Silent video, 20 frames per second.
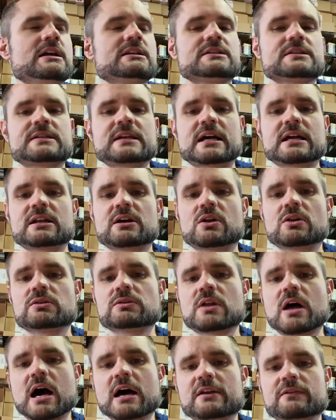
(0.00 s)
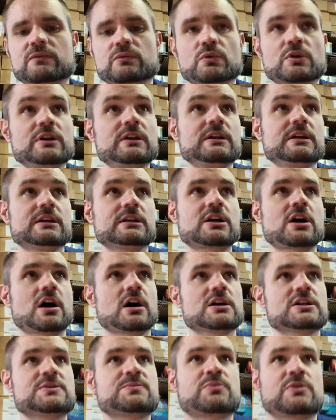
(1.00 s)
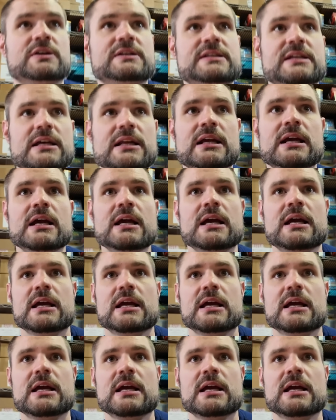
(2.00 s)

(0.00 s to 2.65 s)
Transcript: just had a lot of really good cards printed